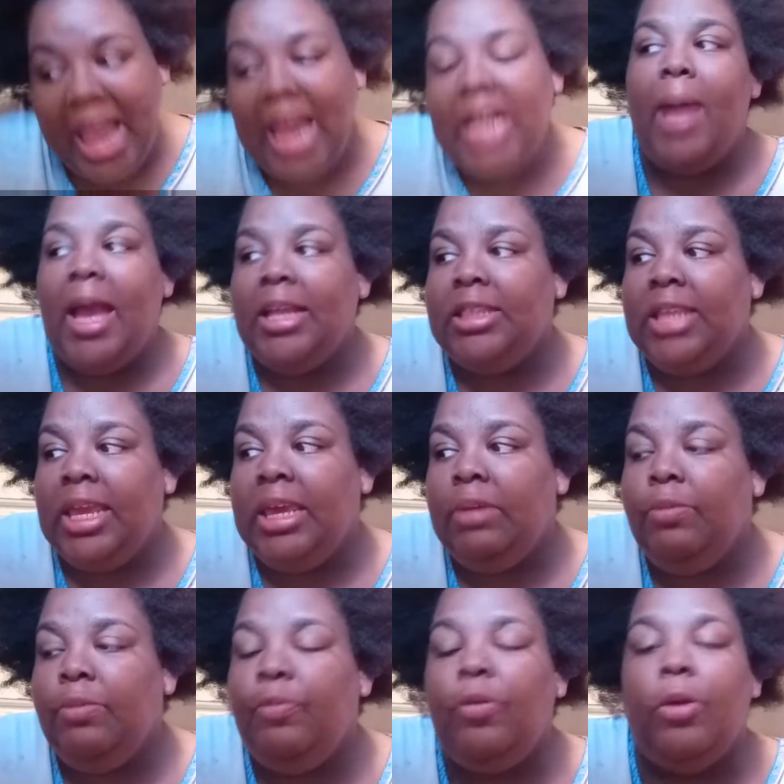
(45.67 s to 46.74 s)
My
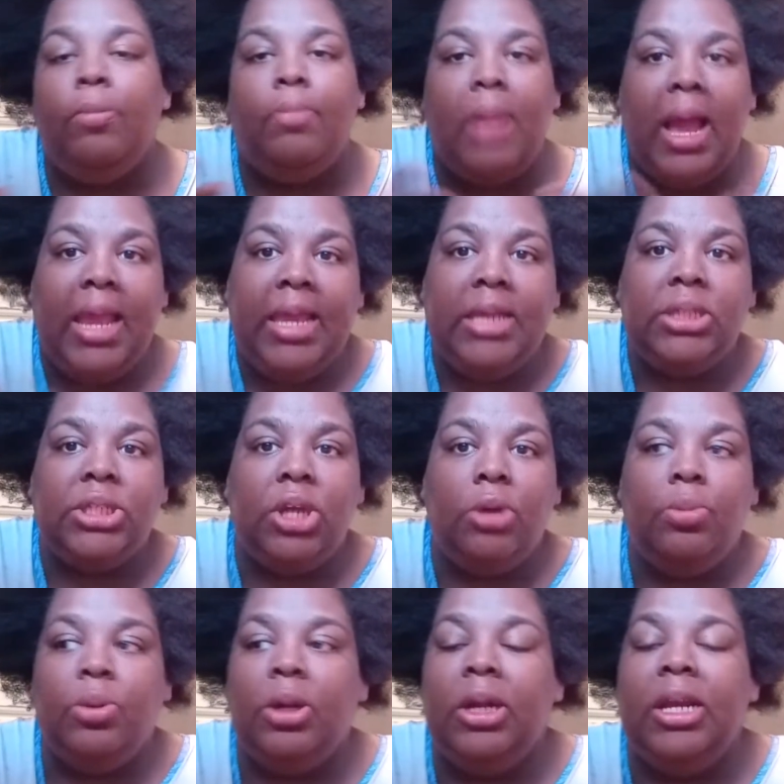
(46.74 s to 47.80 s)
theme for my
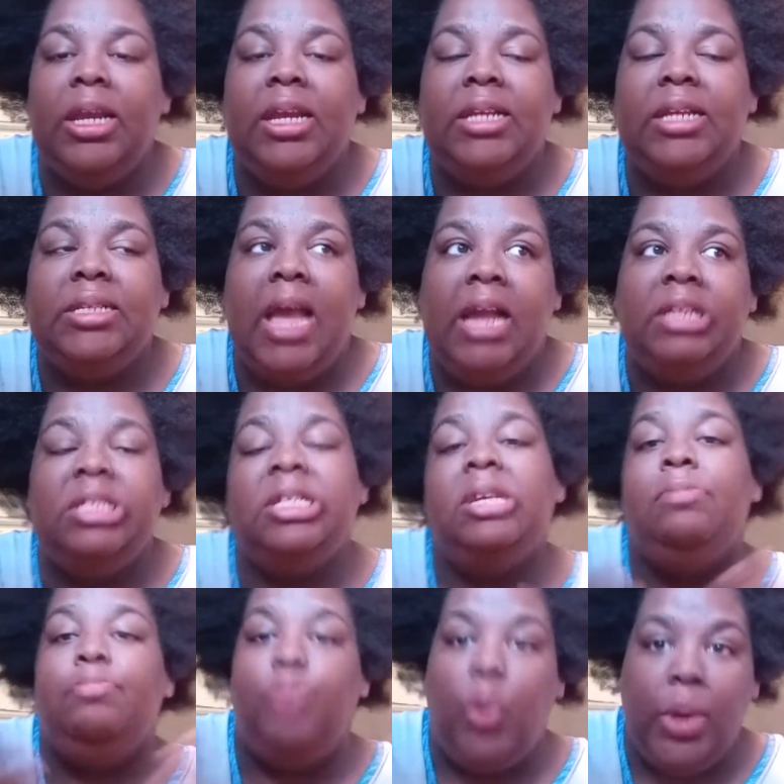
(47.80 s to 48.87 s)
Inktober is
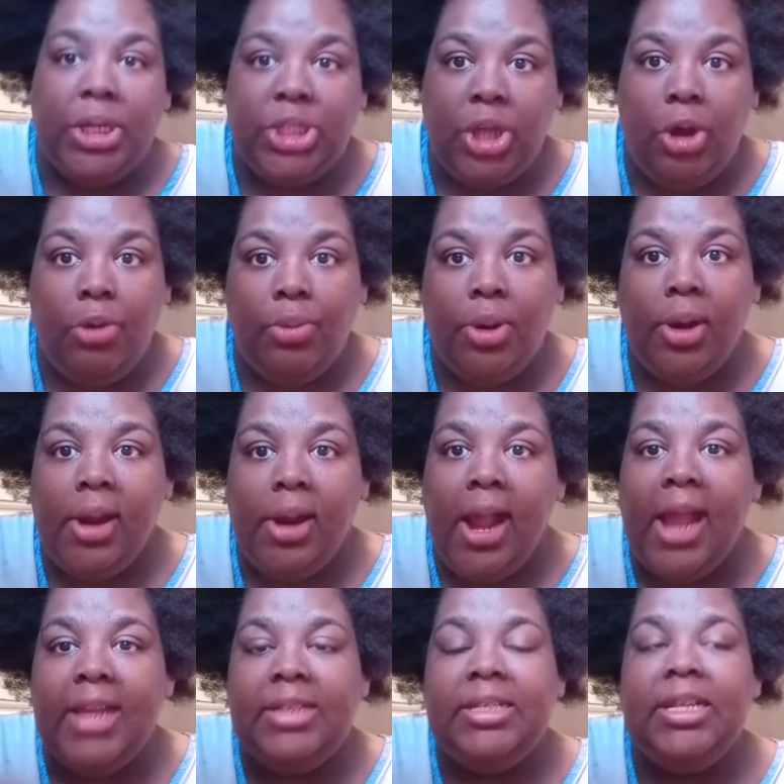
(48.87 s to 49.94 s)
actually Boytober.
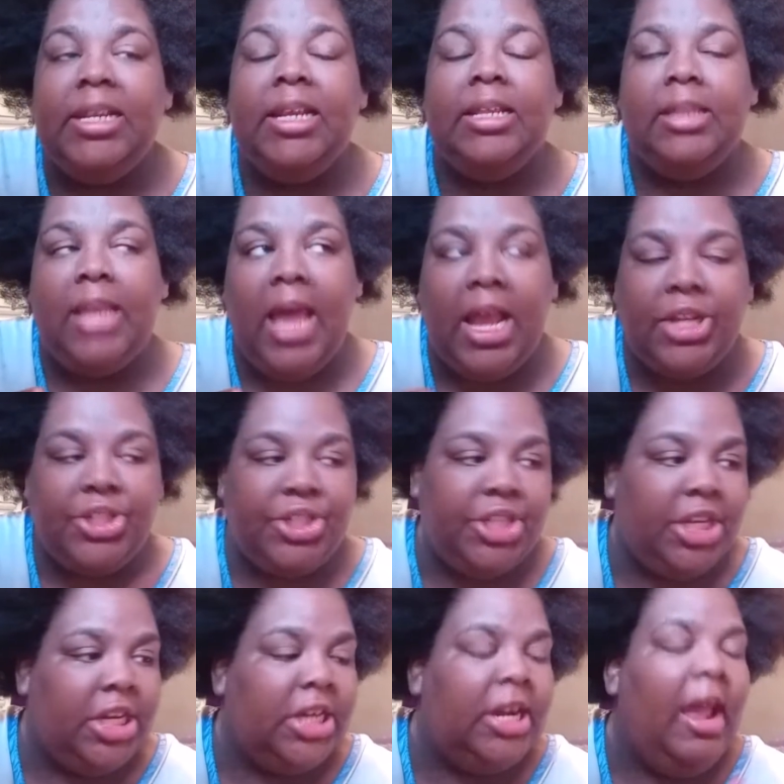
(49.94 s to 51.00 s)
I did it last
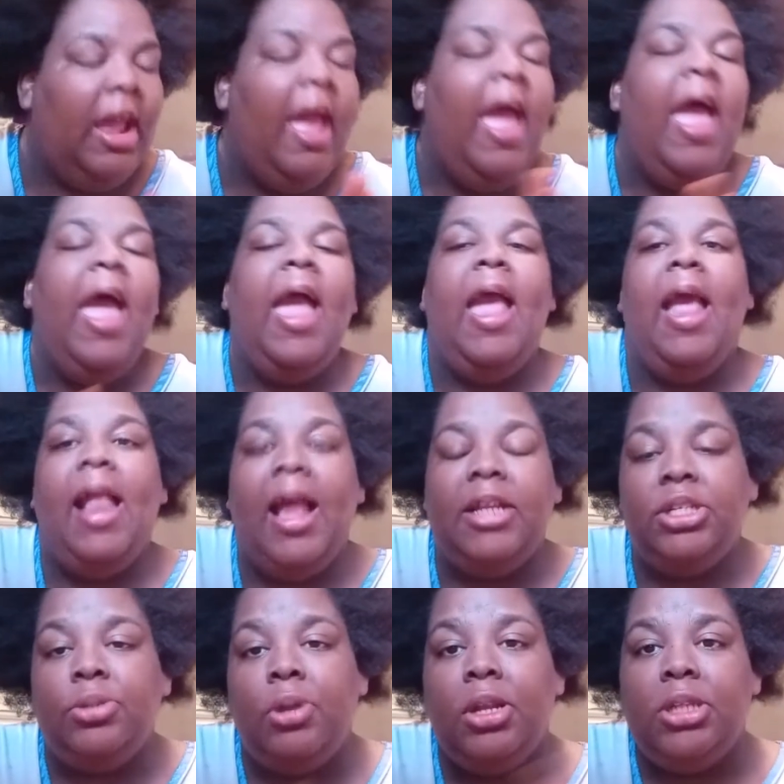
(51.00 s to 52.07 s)
year and I
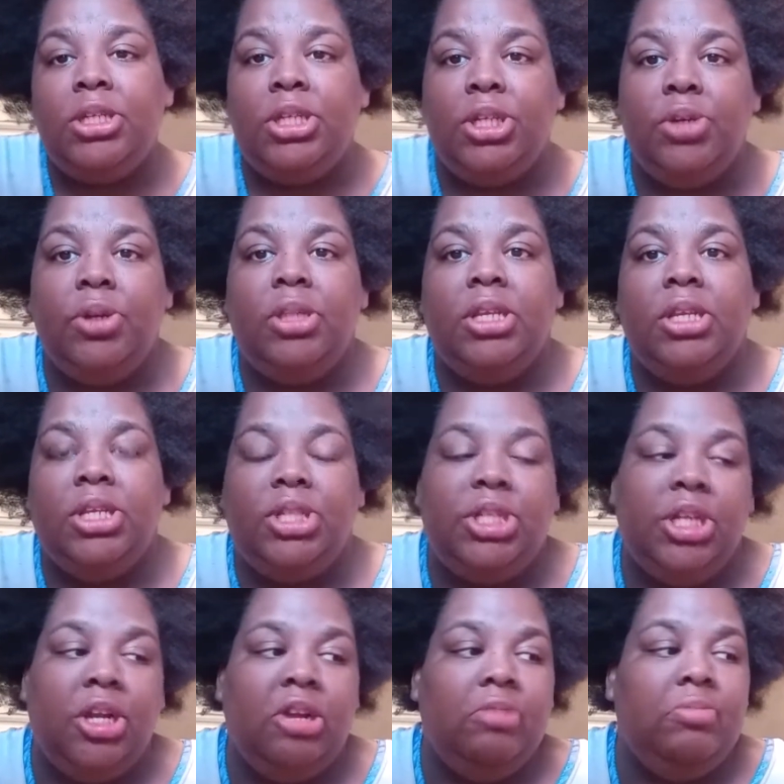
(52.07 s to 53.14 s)
just wanted to do it this
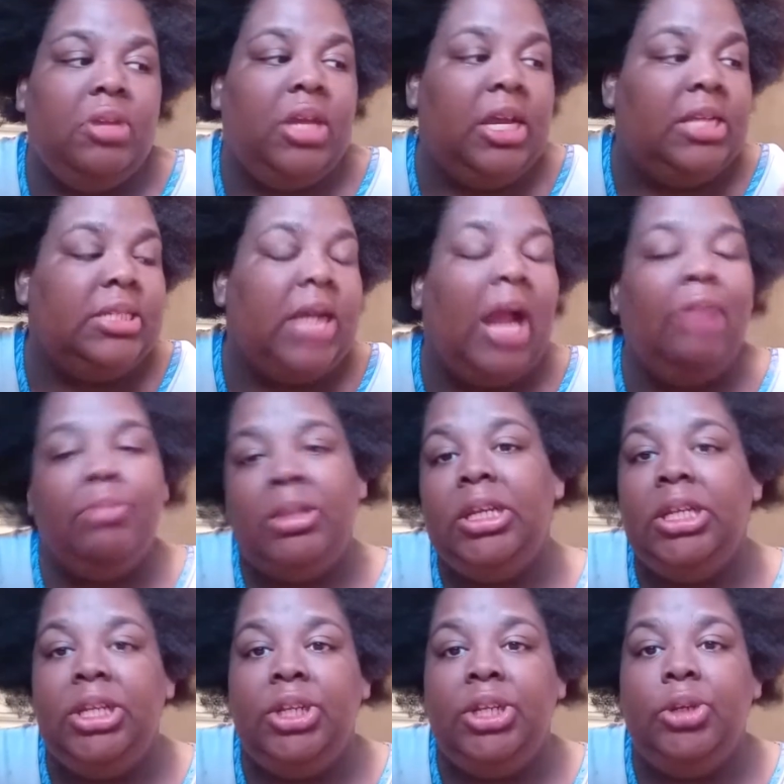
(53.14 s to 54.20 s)
year because I
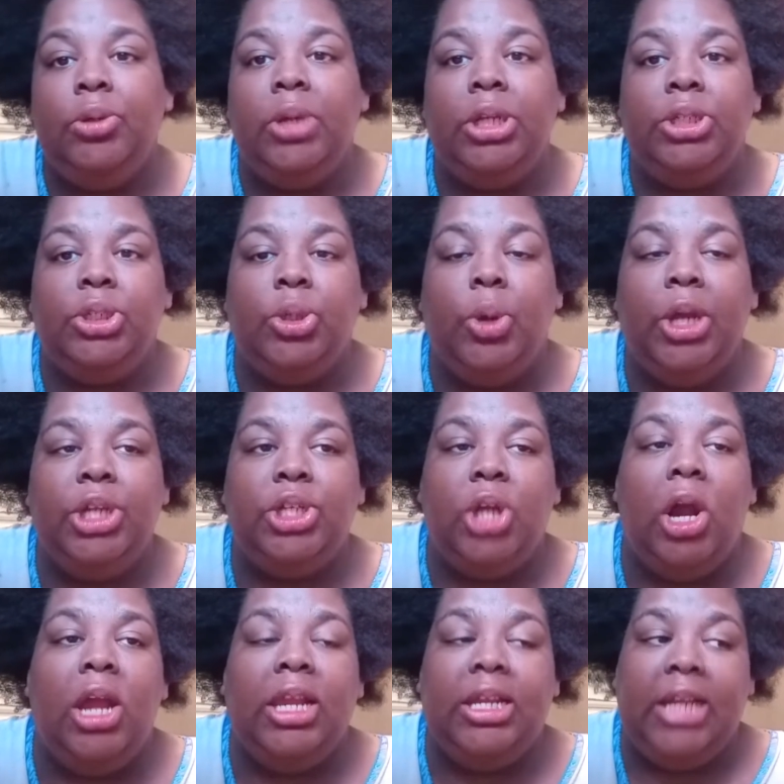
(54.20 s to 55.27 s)
really do enjoy
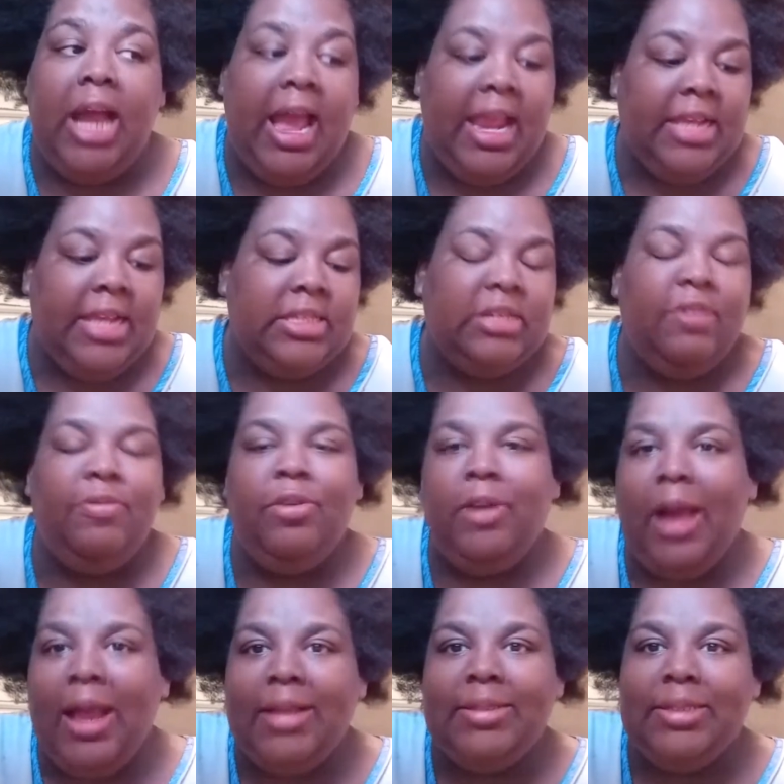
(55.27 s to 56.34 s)
drawing guys, if you
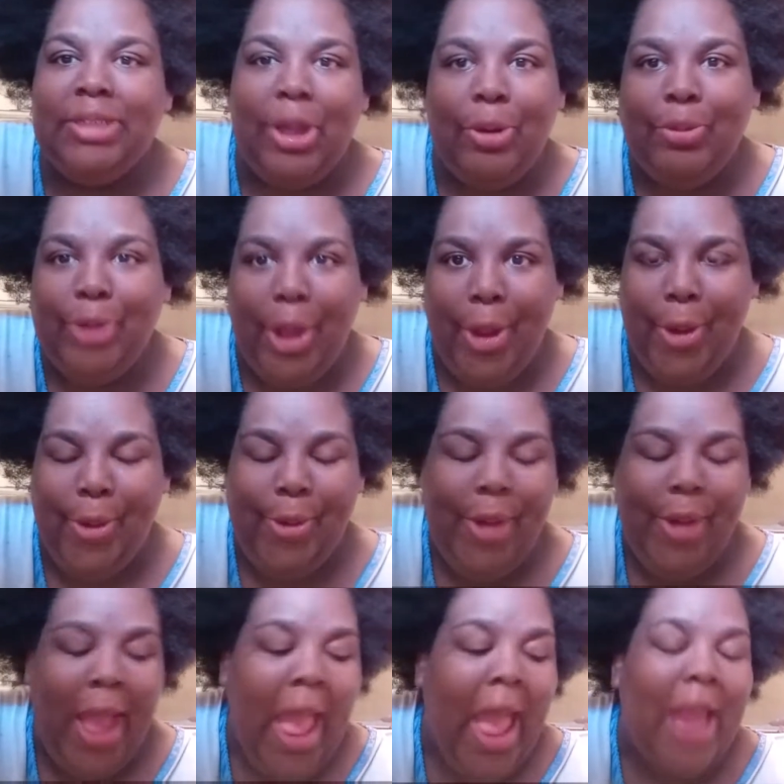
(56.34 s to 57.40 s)
guys don't
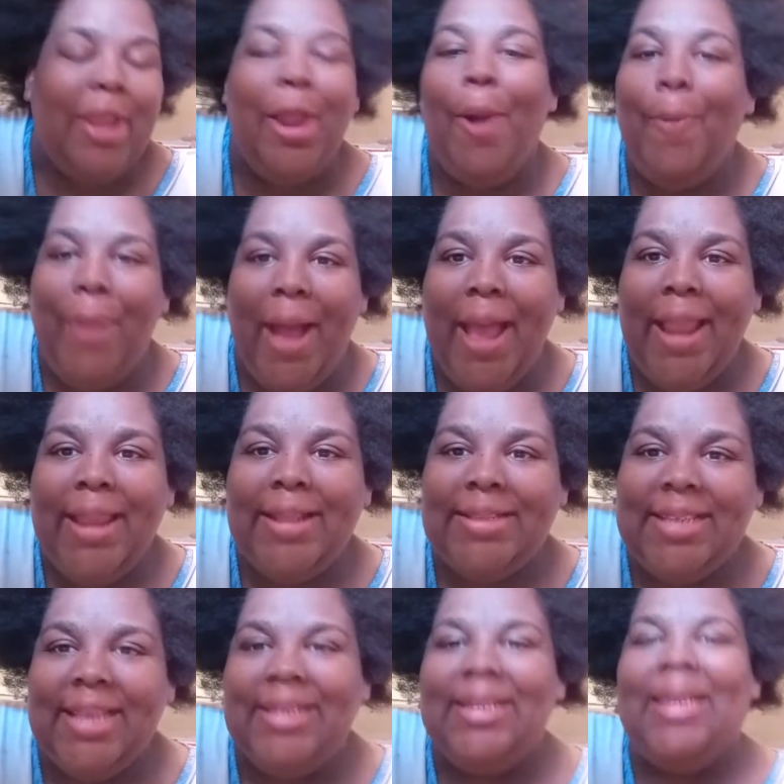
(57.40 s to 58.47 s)
know, no pun
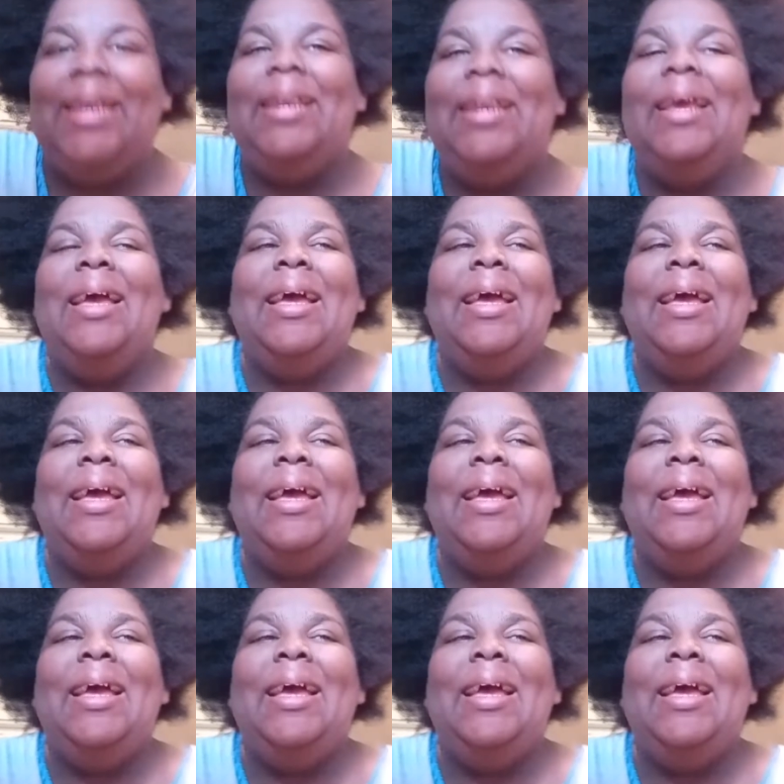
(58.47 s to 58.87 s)
intended.